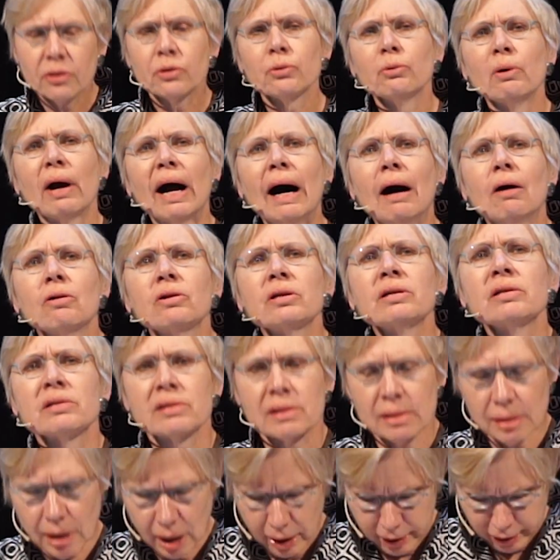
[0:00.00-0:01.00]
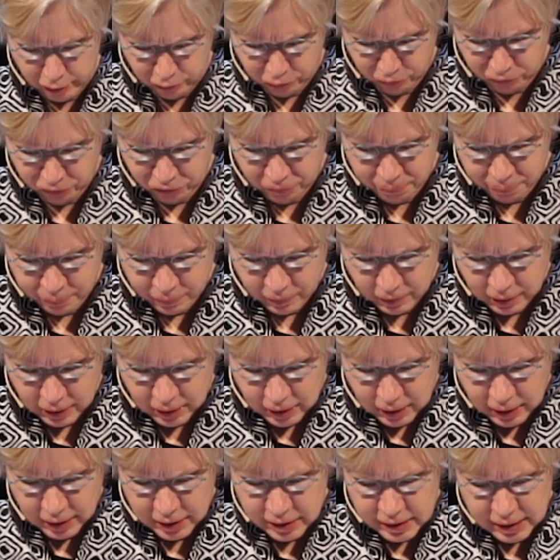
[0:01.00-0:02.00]
throughout his life,
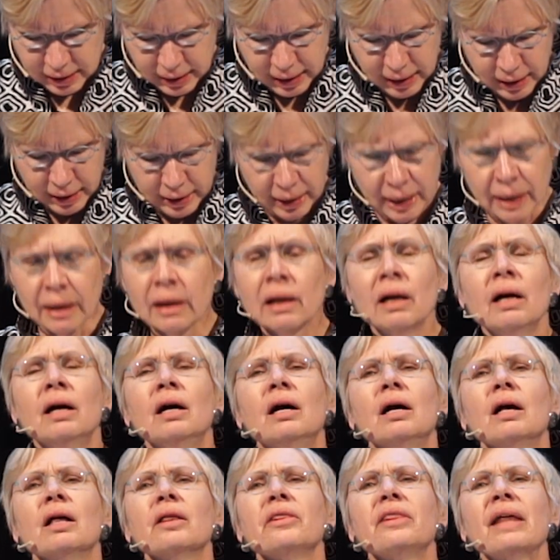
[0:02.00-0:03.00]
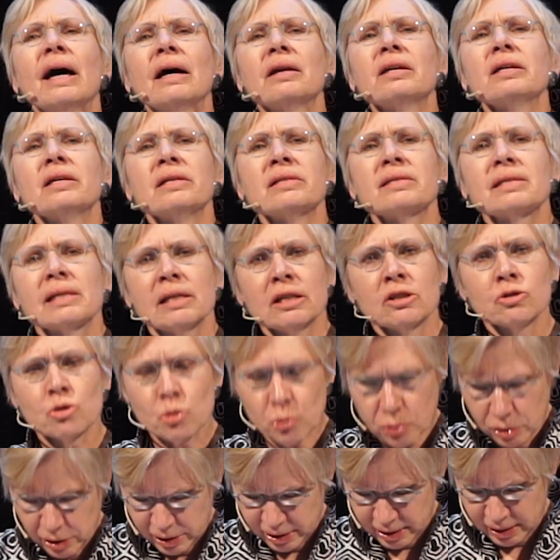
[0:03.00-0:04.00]
indicating that his
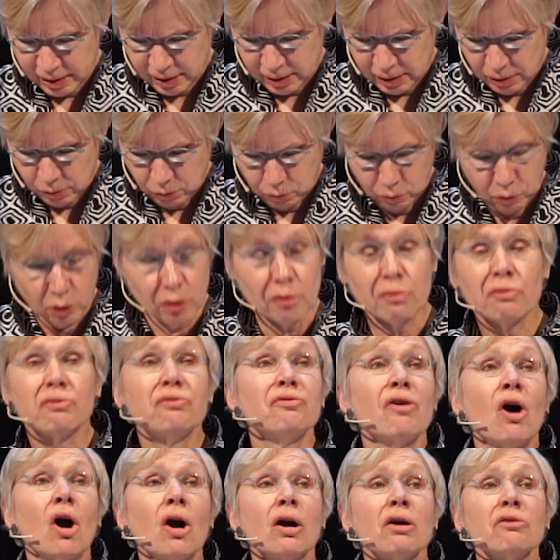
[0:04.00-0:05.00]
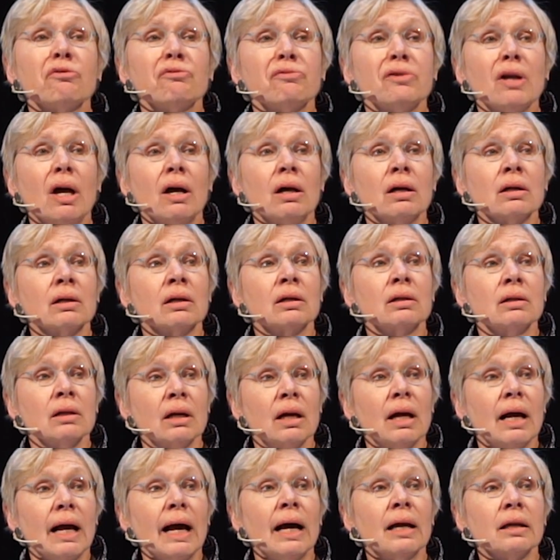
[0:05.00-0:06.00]
interests were far-flung
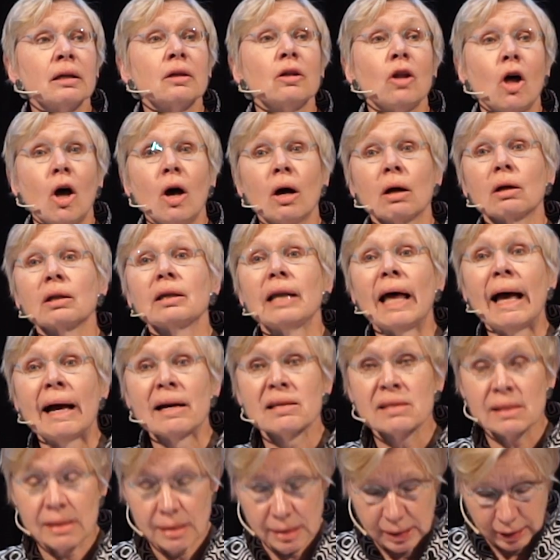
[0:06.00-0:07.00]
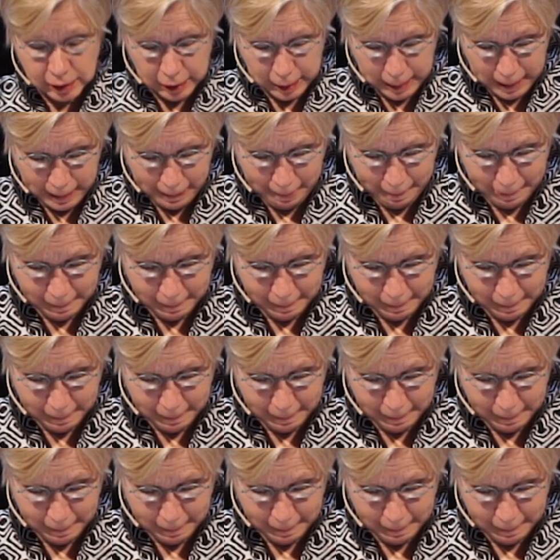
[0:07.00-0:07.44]
and long-lasting.